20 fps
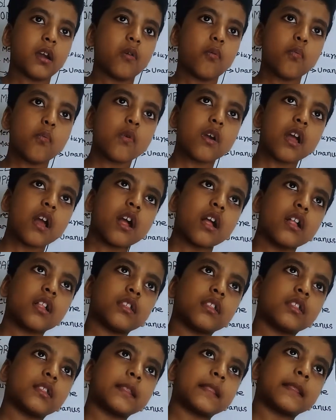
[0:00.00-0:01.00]

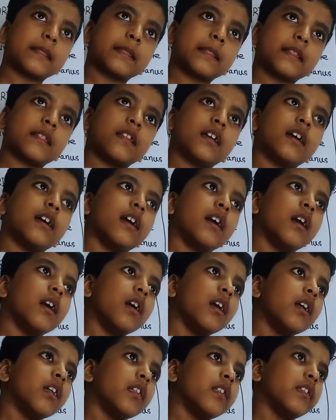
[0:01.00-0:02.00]
Well,
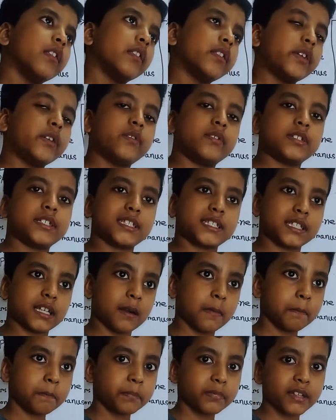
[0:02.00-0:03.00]
there are
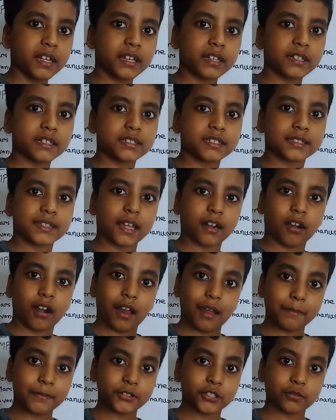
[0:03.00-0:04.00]
some planets that are
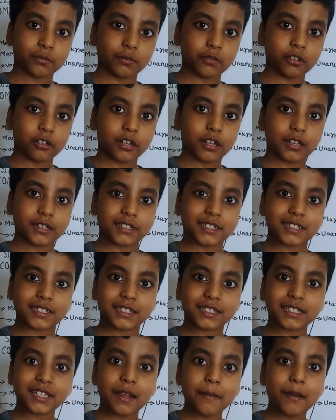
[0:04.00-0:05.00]
habitable and
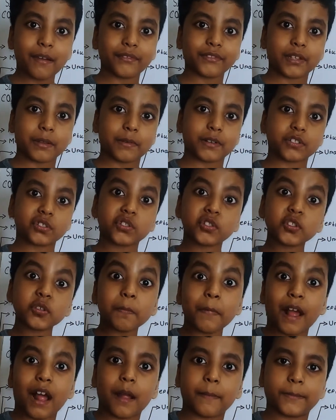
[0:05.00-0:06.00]
some of them are
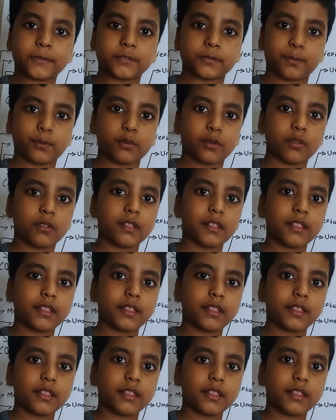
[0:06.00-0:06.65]
super habitable.